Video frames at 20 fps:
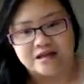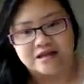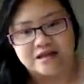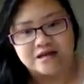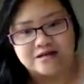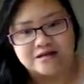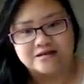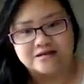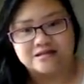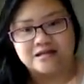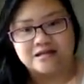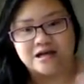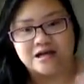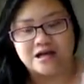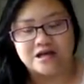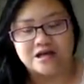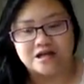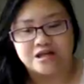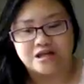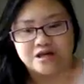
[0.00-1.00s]
There was
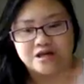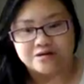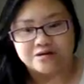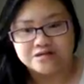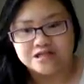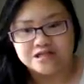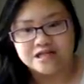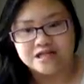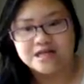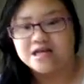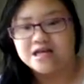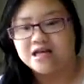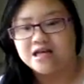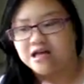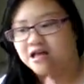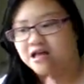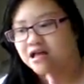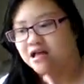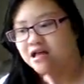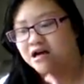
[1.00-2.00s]
Yoshi,
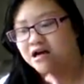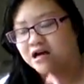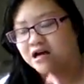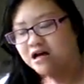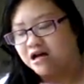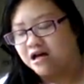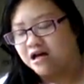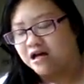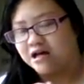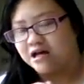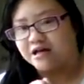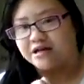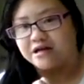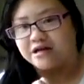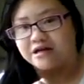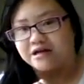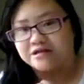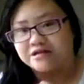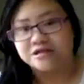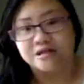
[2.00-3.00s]
and
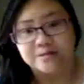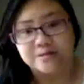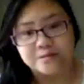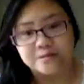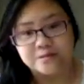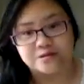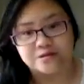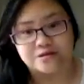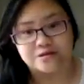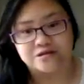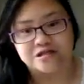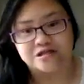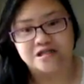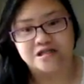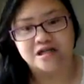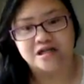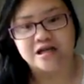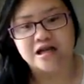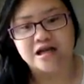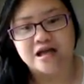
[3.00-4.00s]
talking about
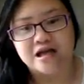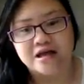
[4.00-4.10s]
Yoshi,